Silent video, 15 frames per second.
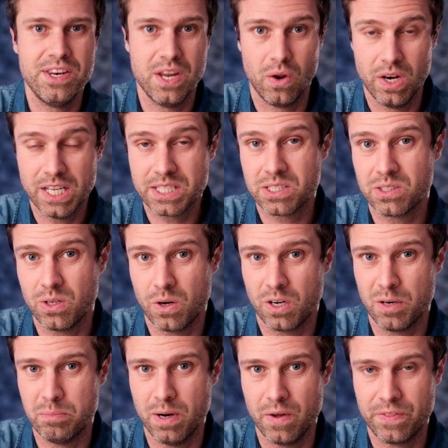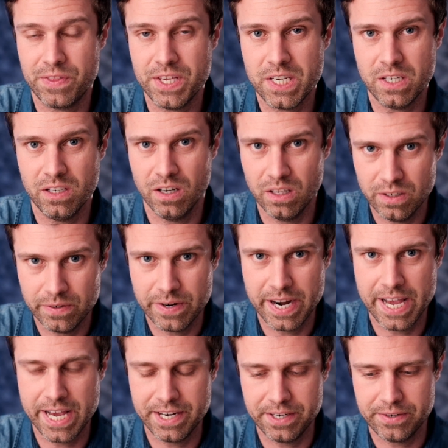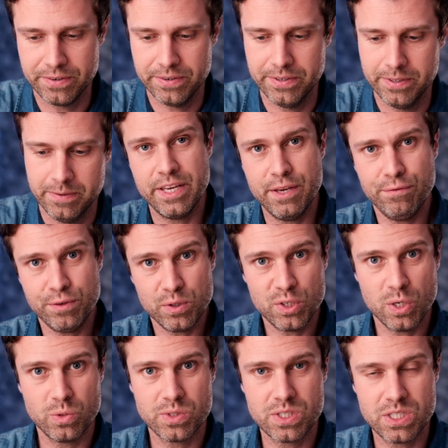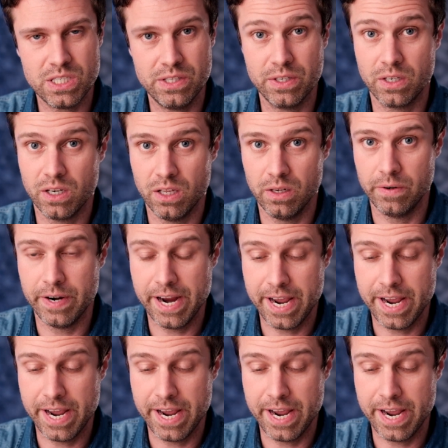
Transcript: Now let's talk about the color editor. If you don't see the color